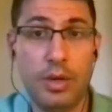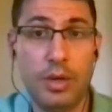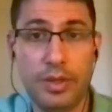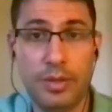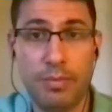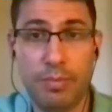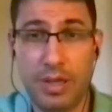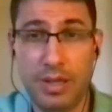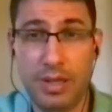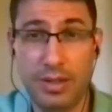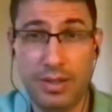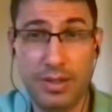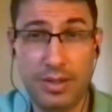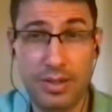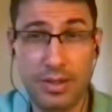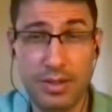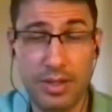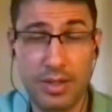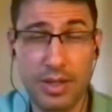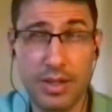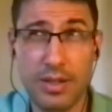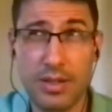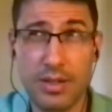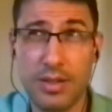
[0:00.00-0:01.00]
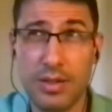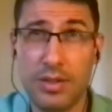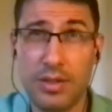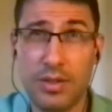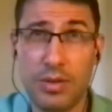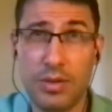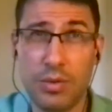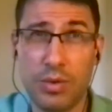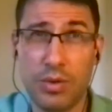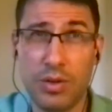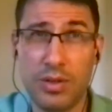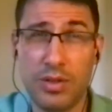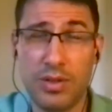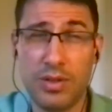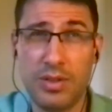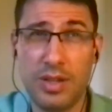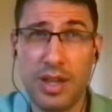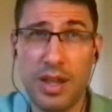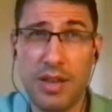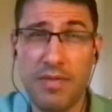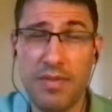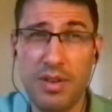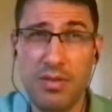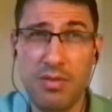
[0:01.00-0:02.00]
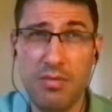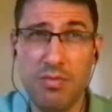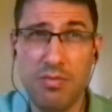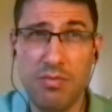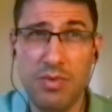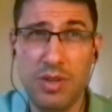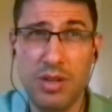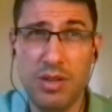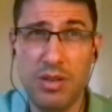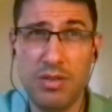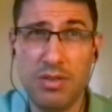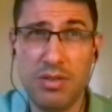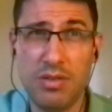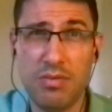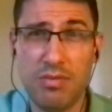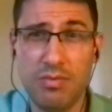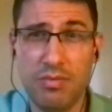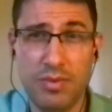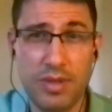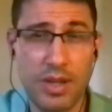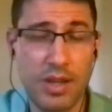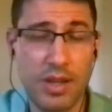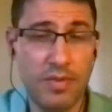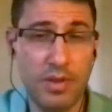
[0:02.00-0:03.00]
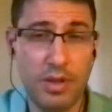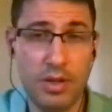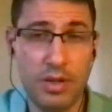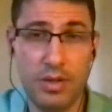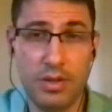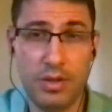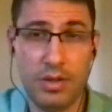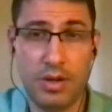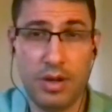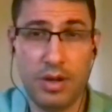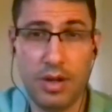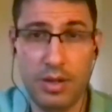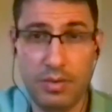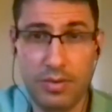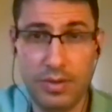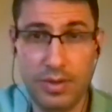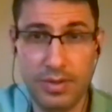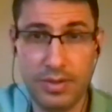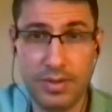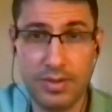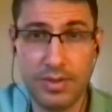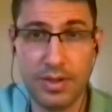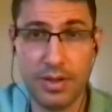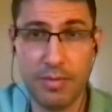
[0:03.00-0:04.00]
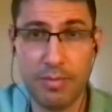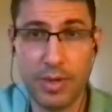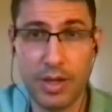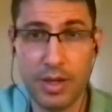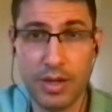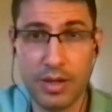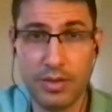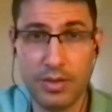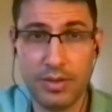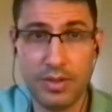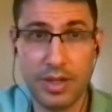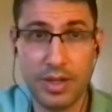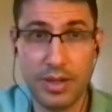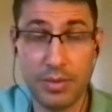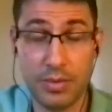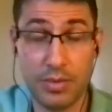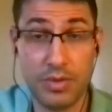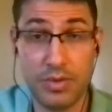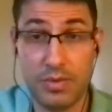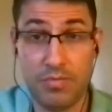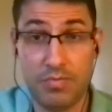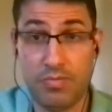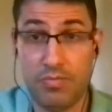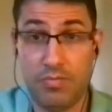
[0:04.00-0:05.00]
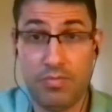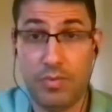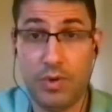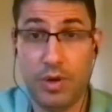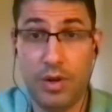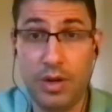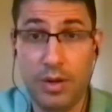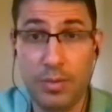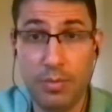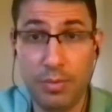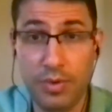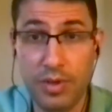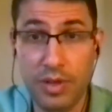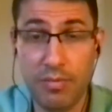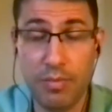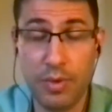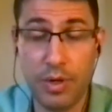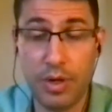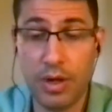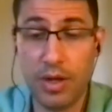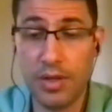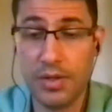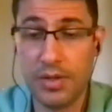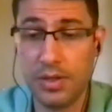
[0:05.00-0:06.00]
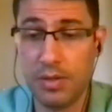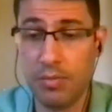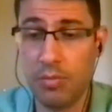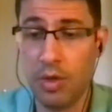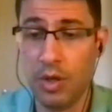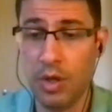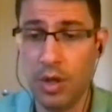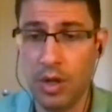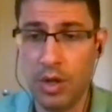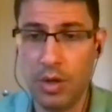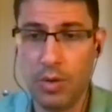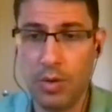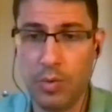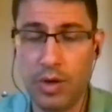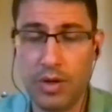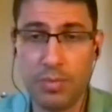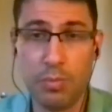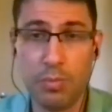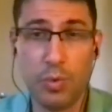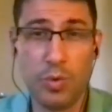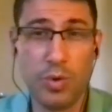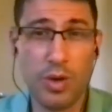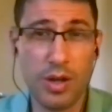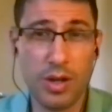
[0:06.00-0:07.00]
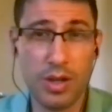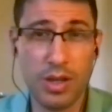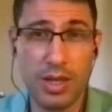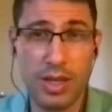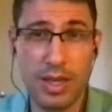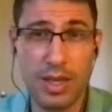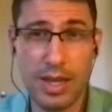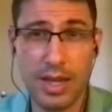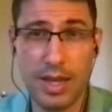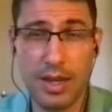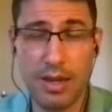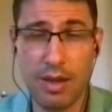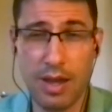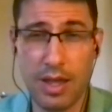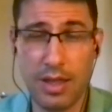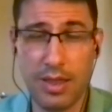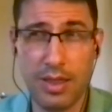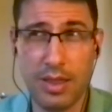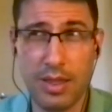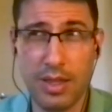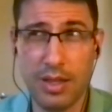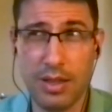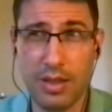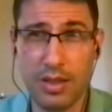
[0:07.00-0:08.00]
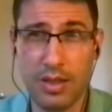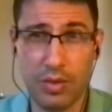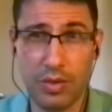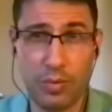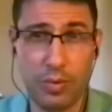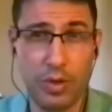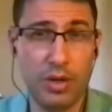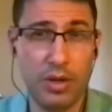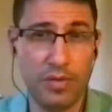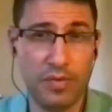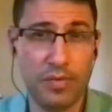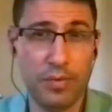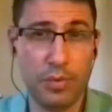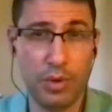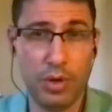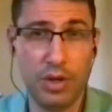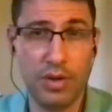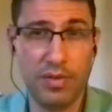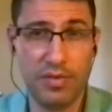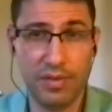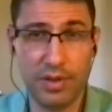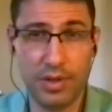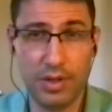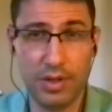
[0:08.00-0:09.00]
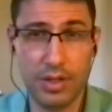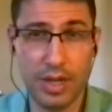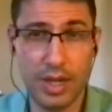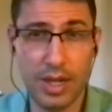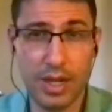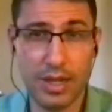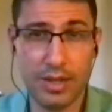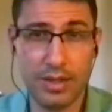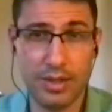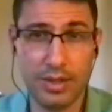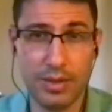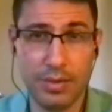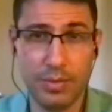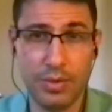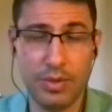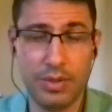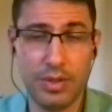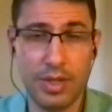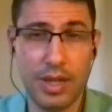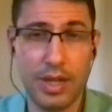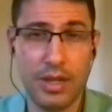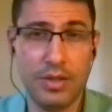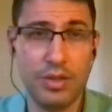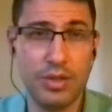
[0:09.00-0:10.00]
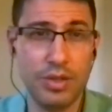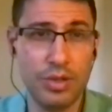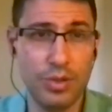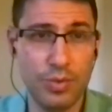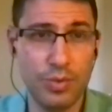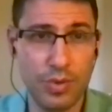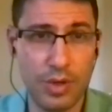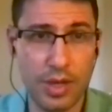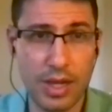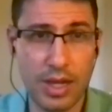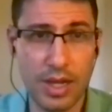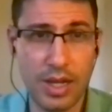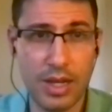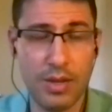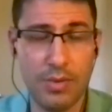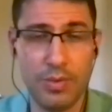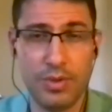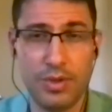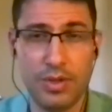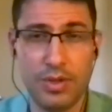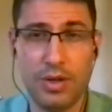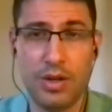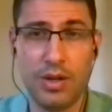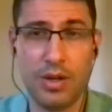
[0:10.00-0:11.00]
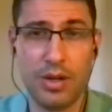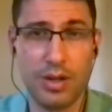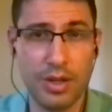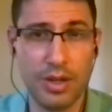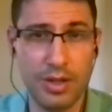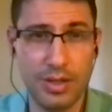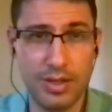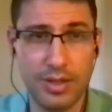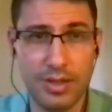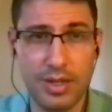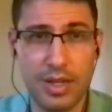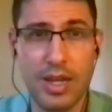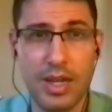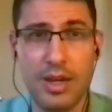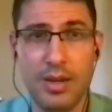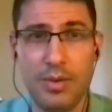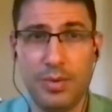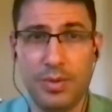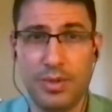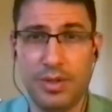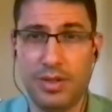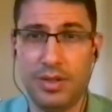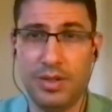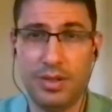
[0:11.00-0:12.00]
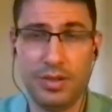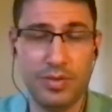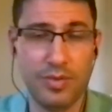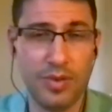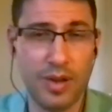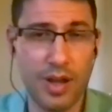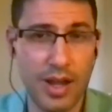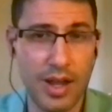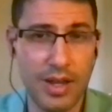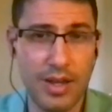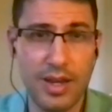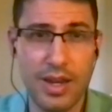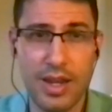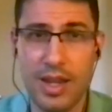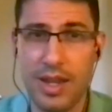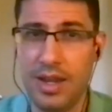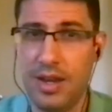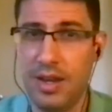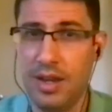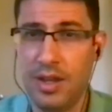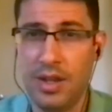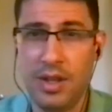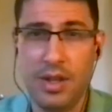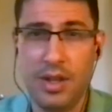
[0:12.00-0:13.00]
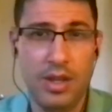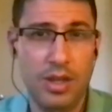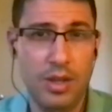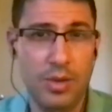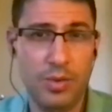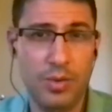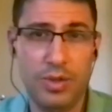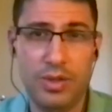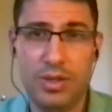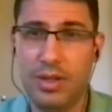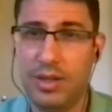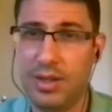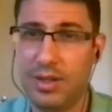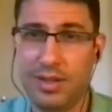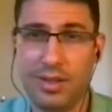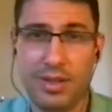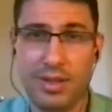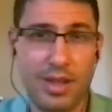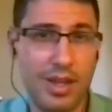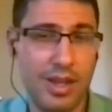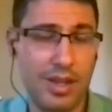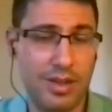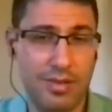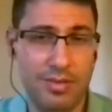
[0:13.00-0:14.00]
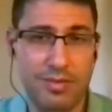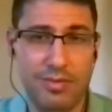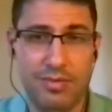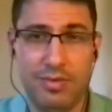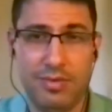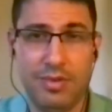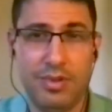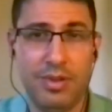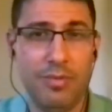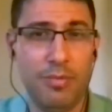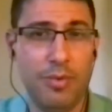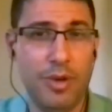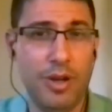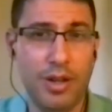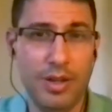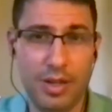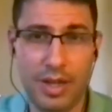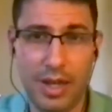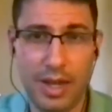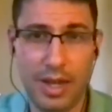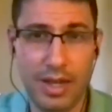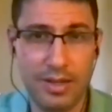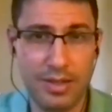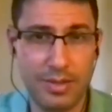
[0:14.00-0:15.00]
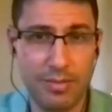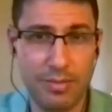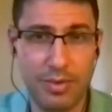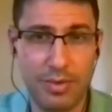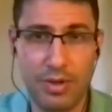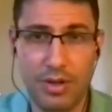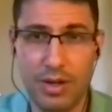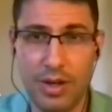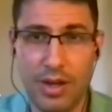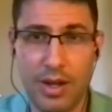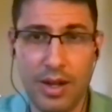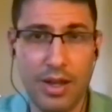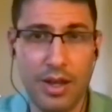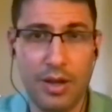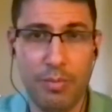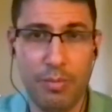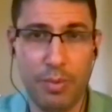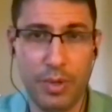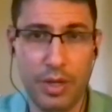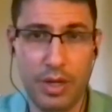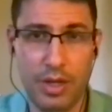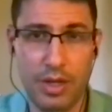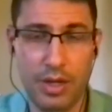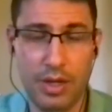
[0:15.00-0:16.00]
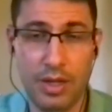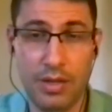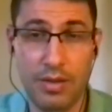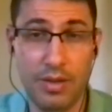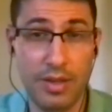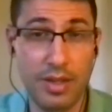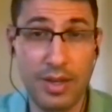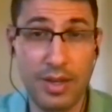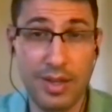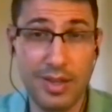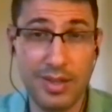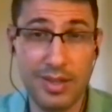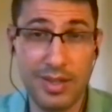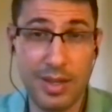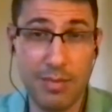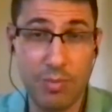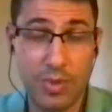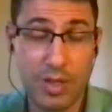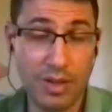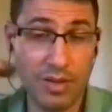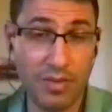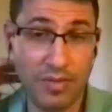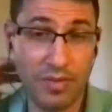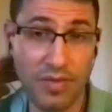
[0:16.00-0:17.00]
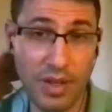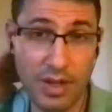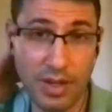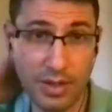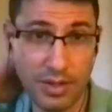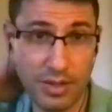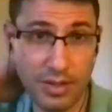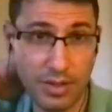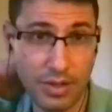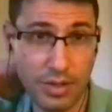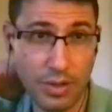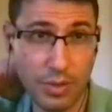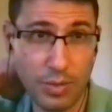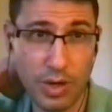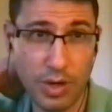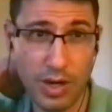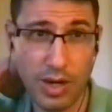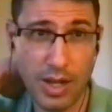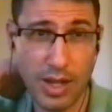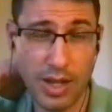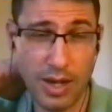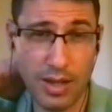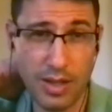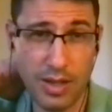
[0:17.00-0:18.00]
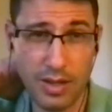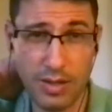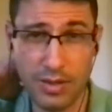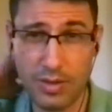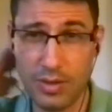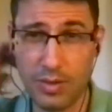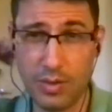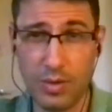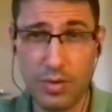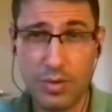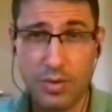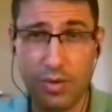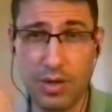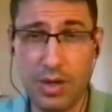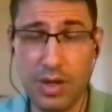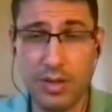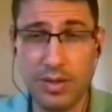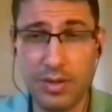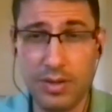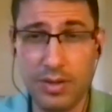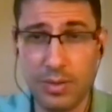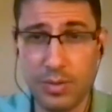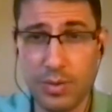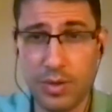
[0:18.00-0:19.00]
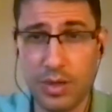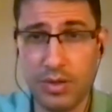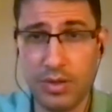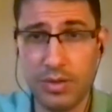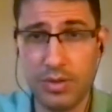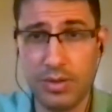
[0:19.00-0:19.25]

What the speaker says: It's been 6 or 7 years, 7 years already since it's come back on the schedule, which is hard to believe, but awesome. Whereas Milwaukee had, I think, 3 or 4 different dates. It was that June date, it was an August date, it was a July date. It was just like, come on, guys. I mean, you're not helping it. And they did the same thing to Phoenix too, where it had, I think, 2 or 3 dates as well.